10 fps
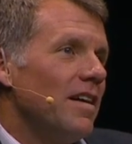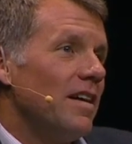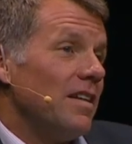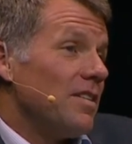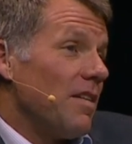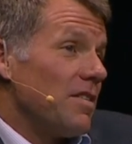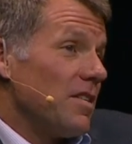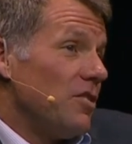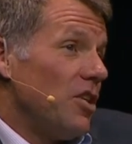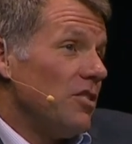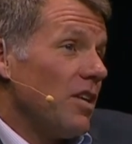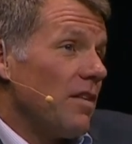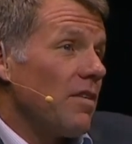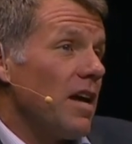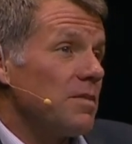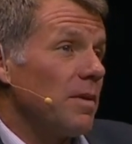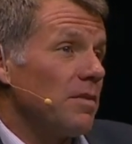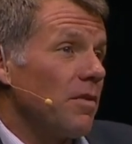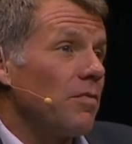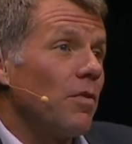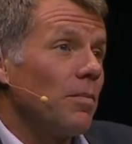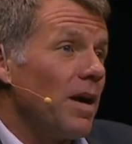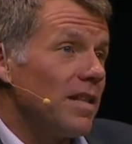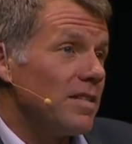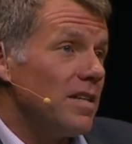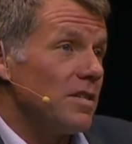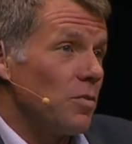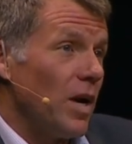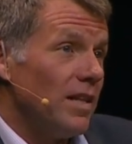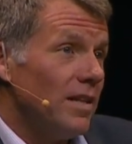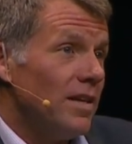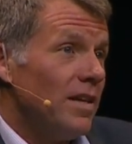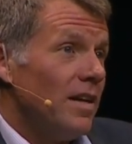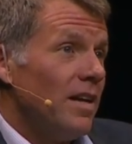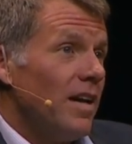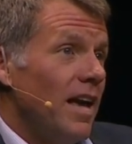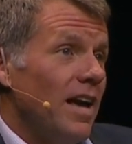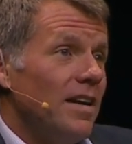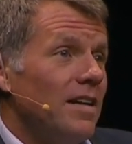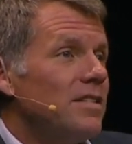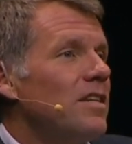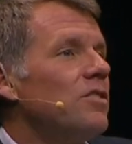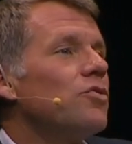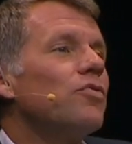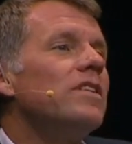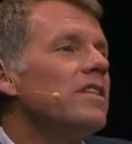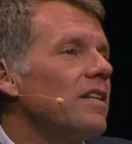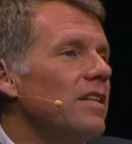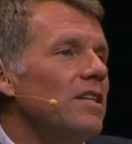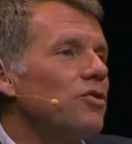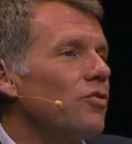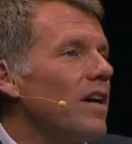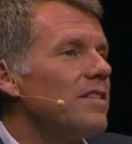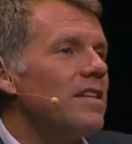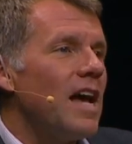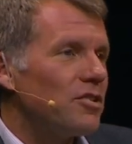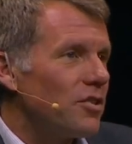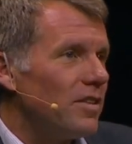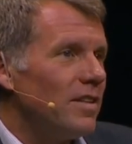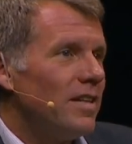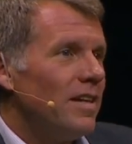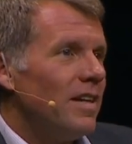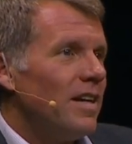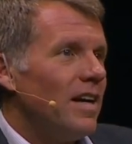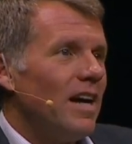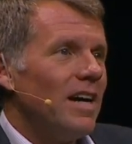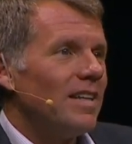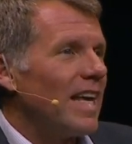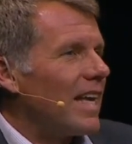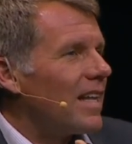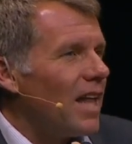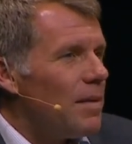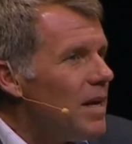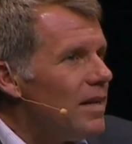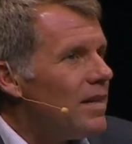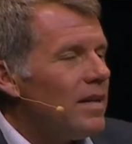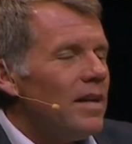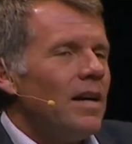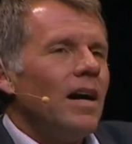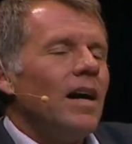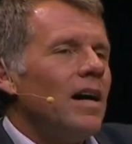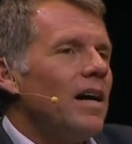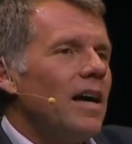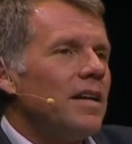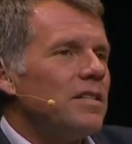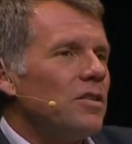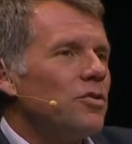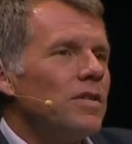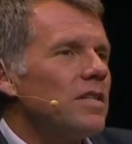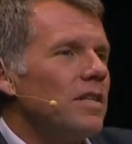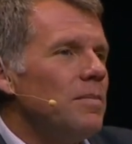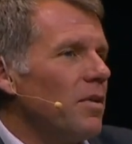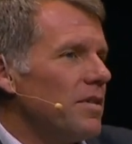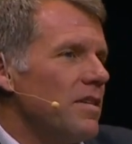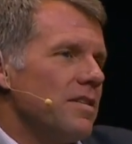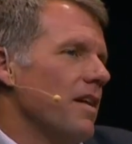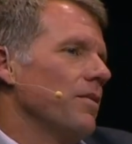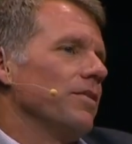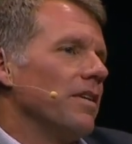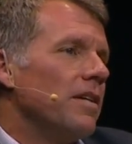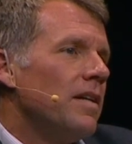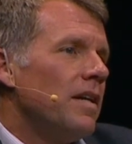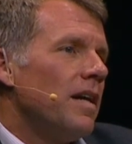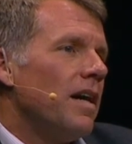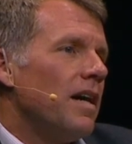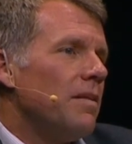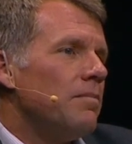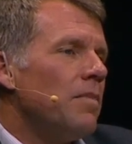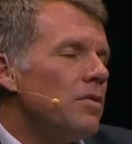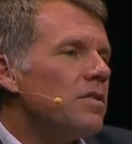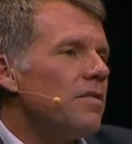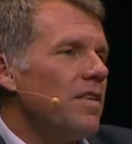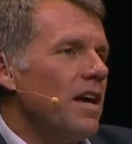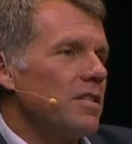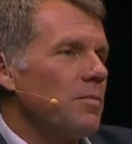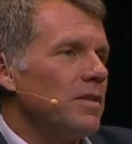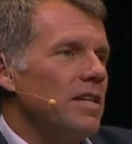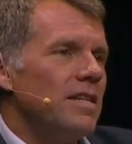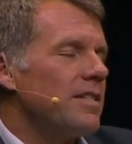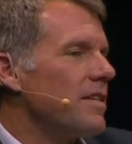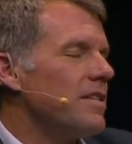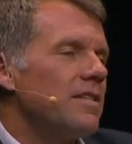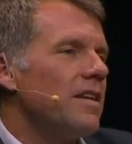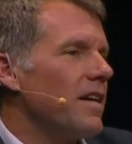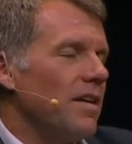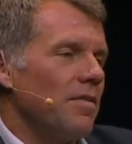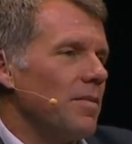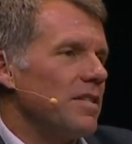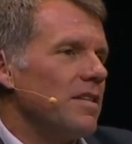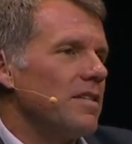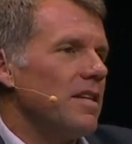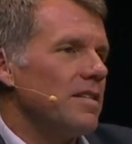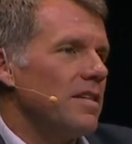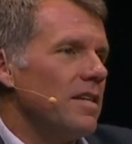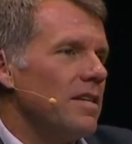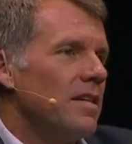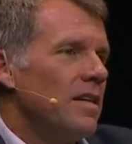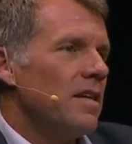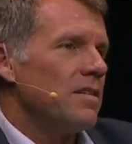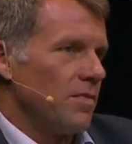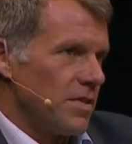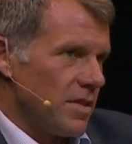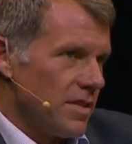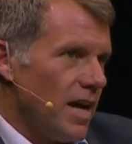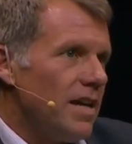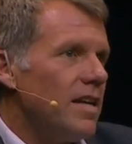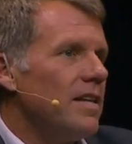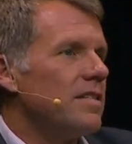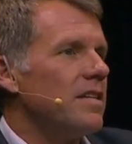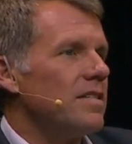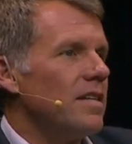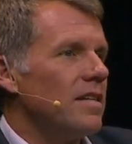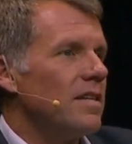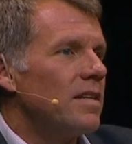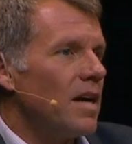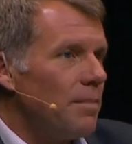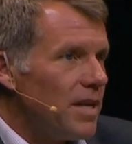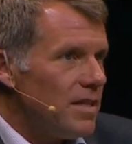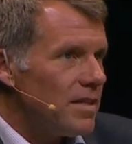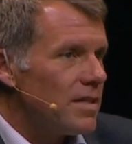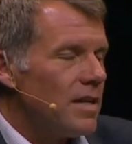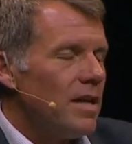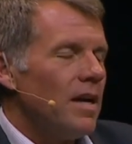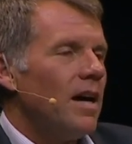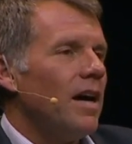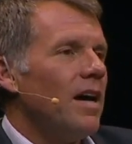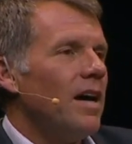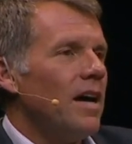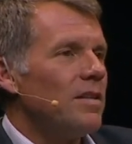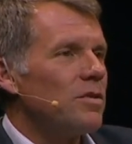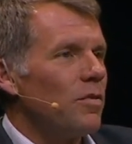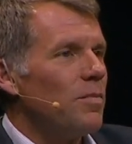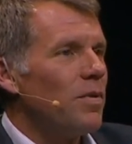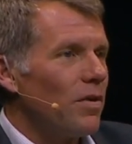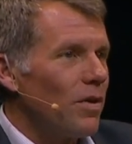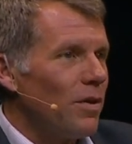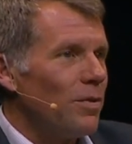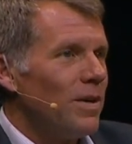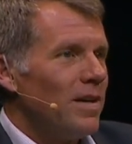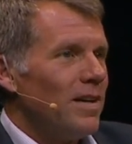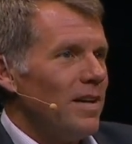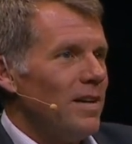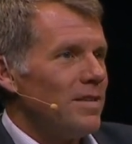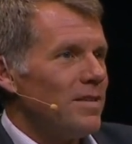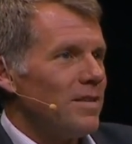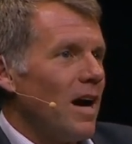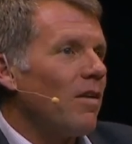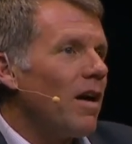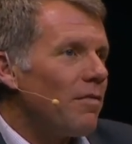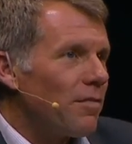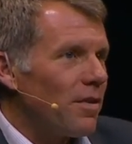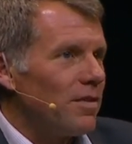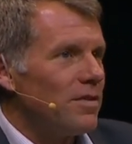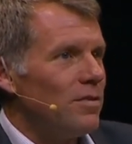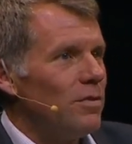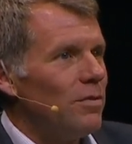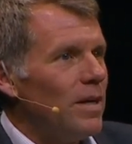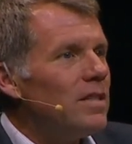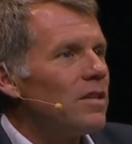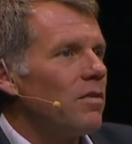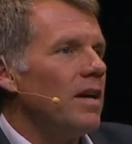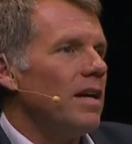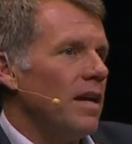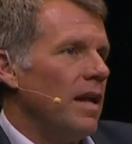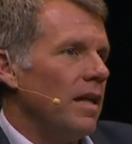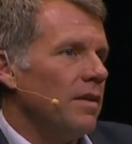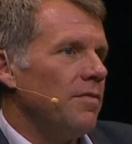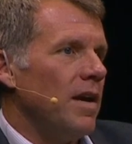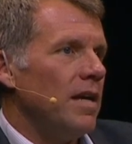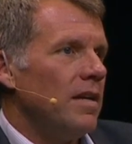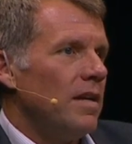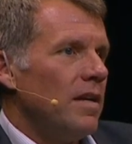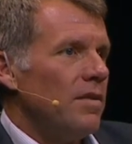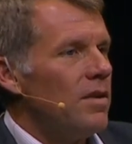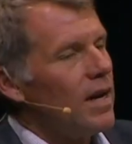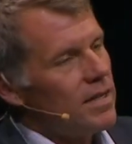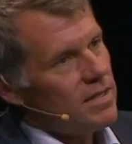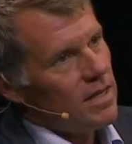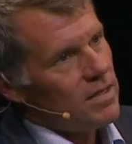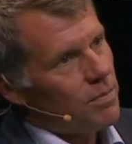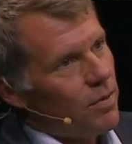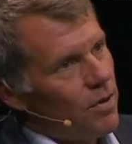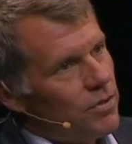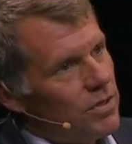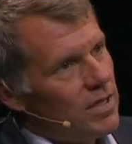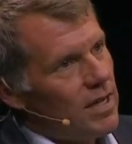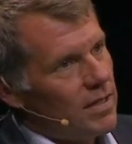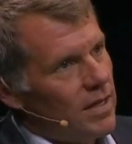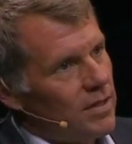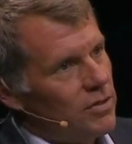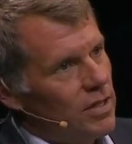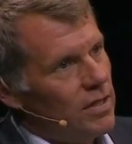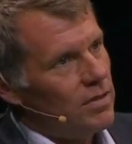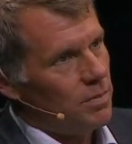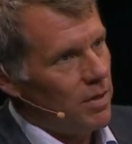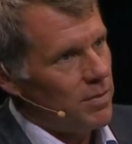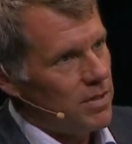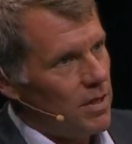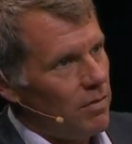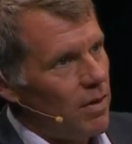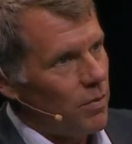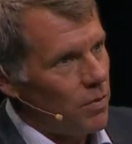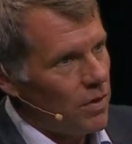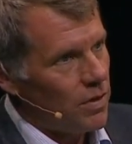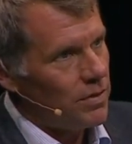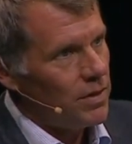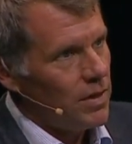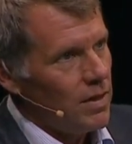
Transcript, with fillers: Uh, it's obviously changing every aspect of our foreign policy as well and it's intrinsically transnational, uh, like climate, uh, and it's intrinsically multi stakeholder. Uh, most of the expertise doesn't sit in governments, it sits in civil society, it sits in companies. Uh, and so the Bureau is our effort to integrate and elevate the United States approach to technology diplomacy around the world.